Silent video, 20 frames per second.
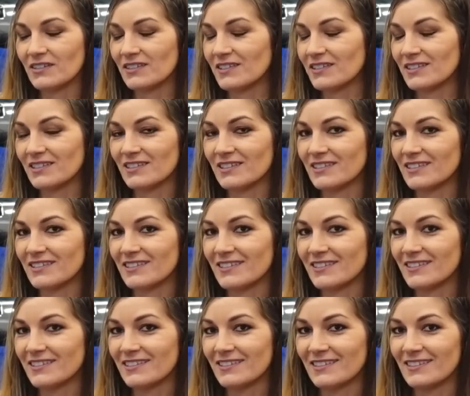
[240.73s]

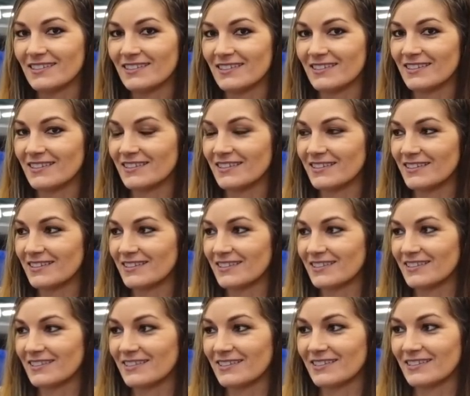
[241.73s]

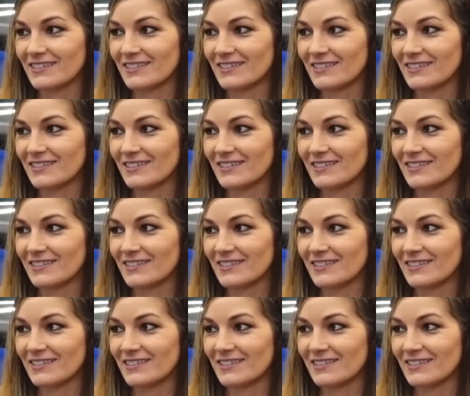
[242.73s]
(not speaking)